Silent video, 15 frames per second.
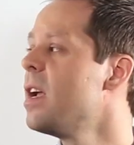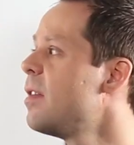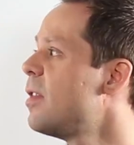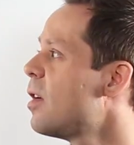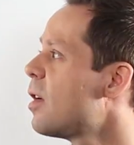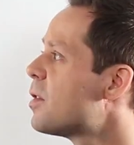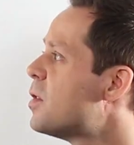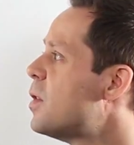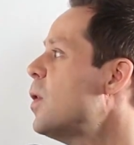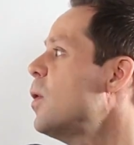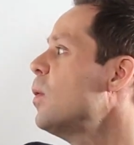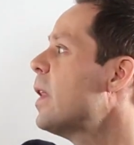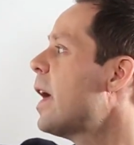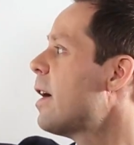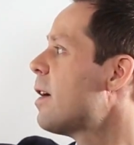There are
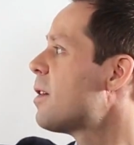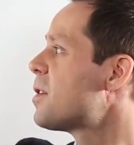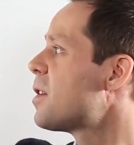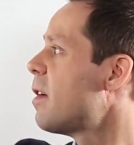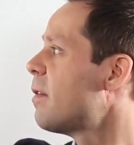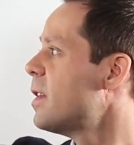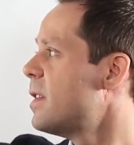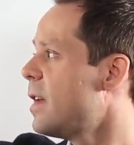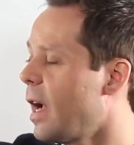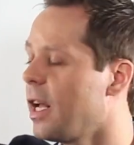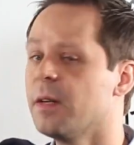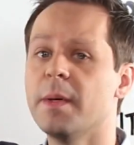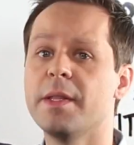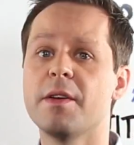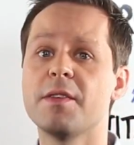two layers of
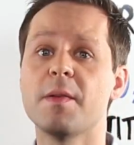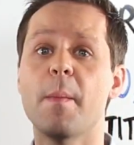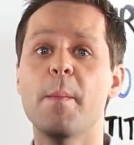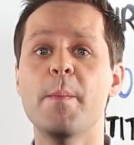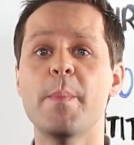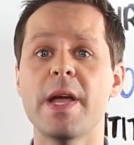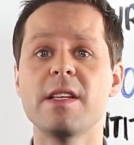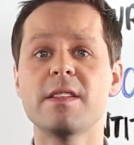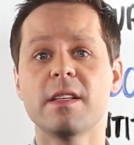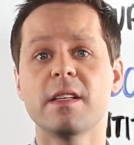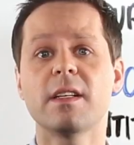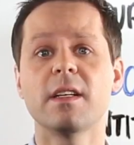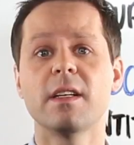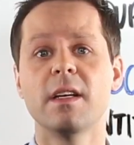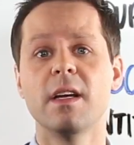entitlement. There's a
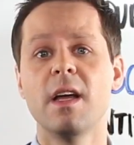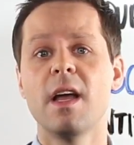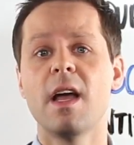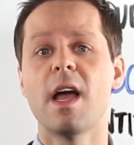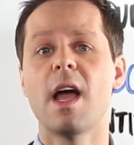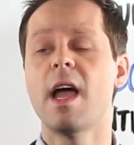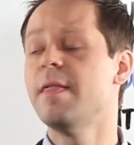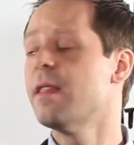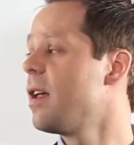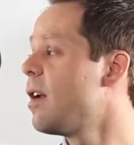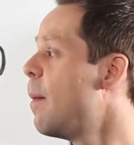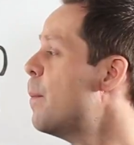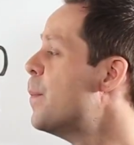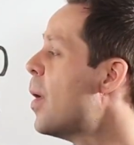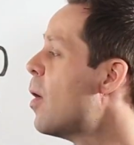basic and then
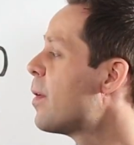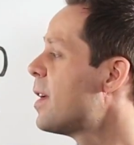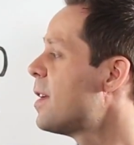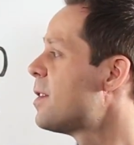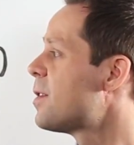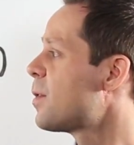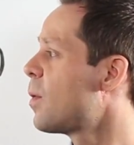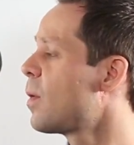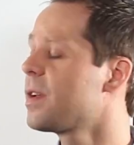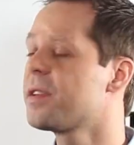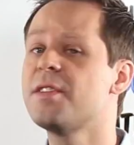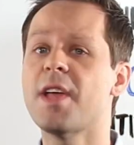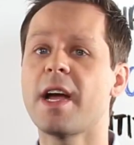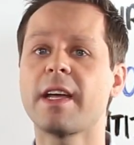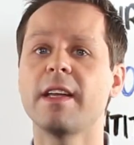a bonus or a
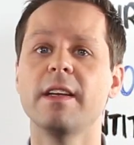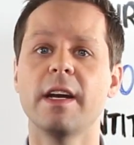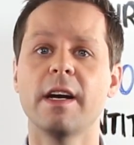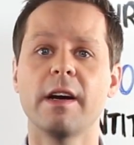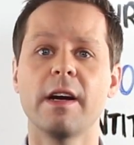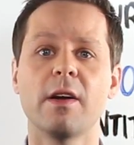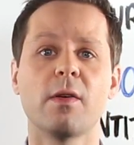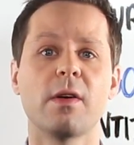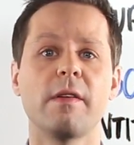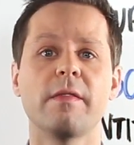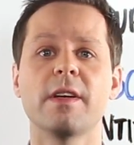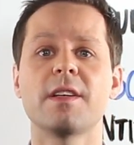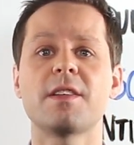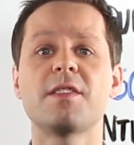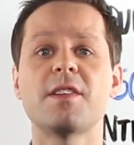secondary or
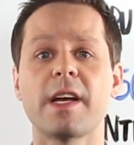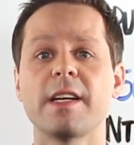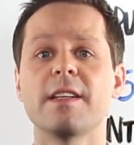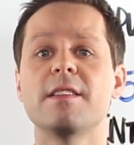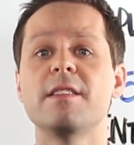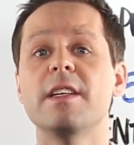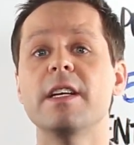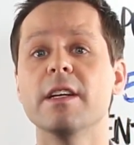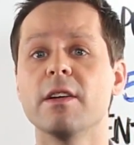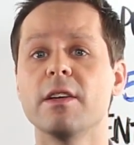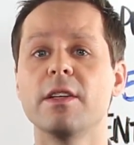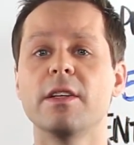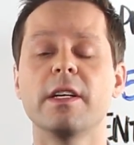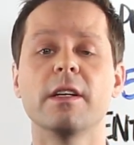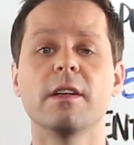even a second tier,
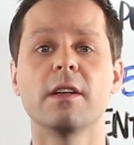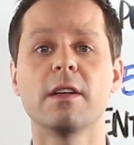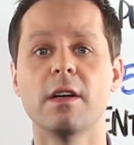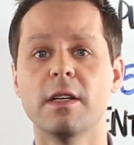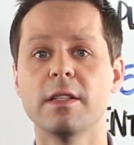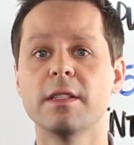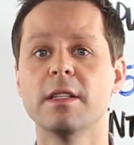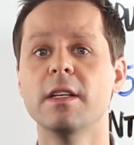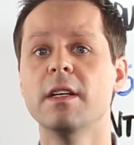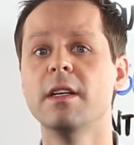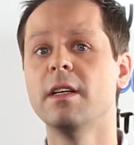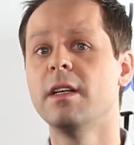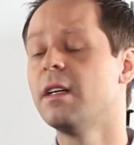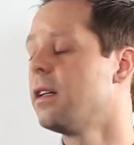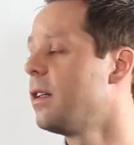you'll hear it called,
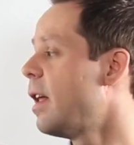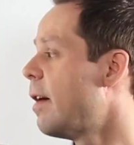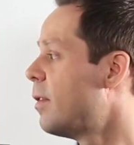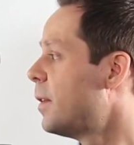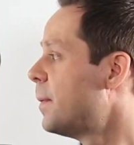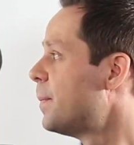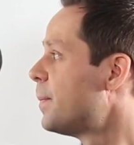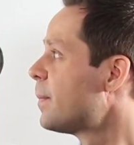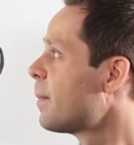level.